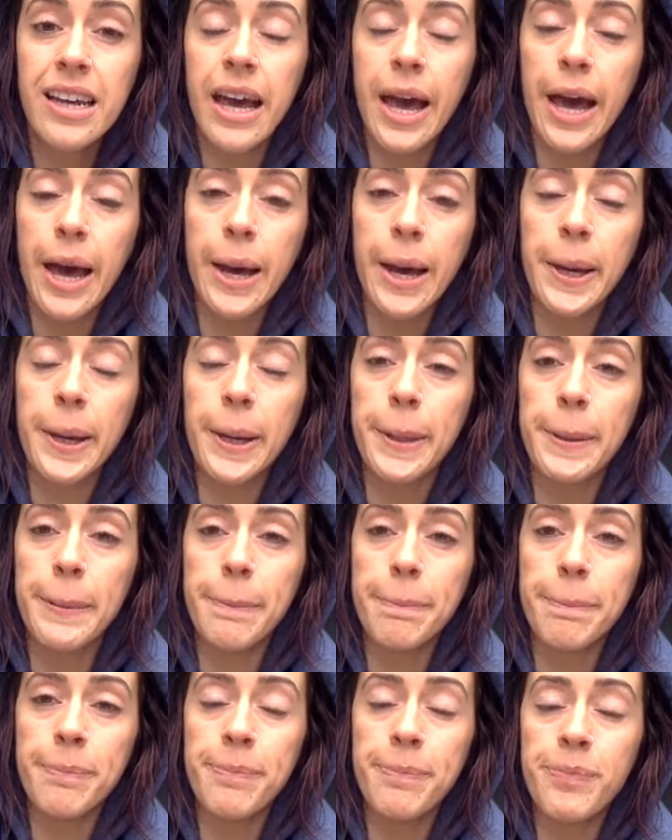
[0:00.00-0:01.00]

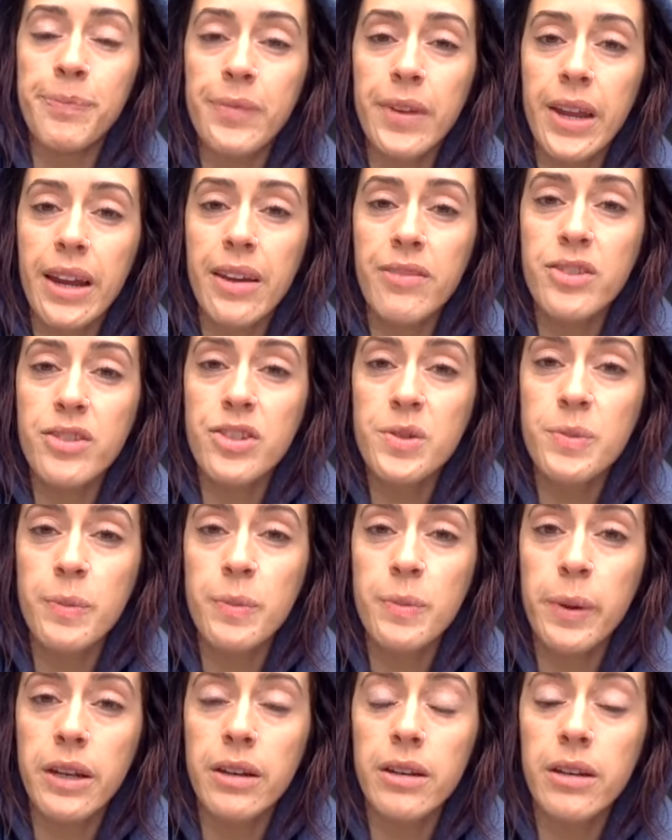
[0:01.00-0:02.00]
I've just
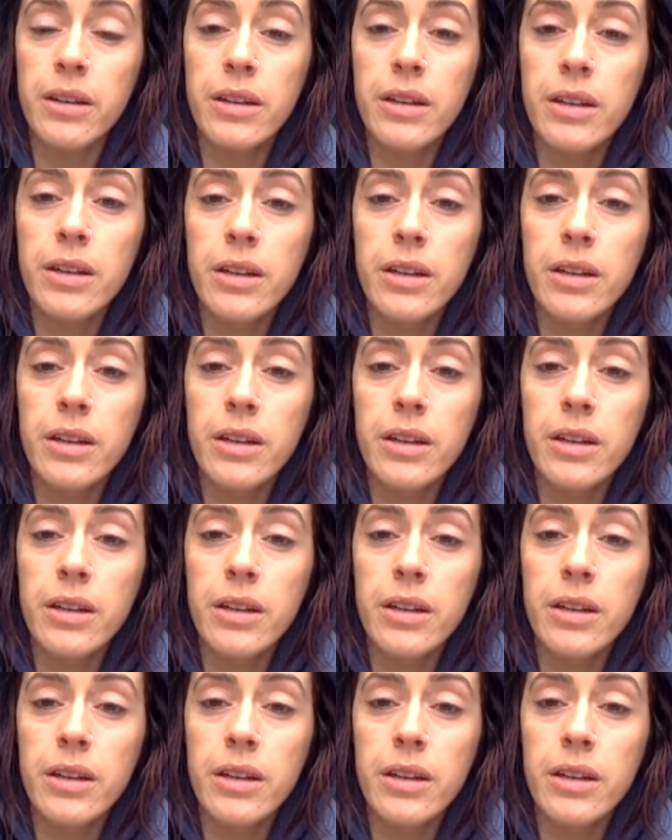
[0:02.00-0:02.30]
been,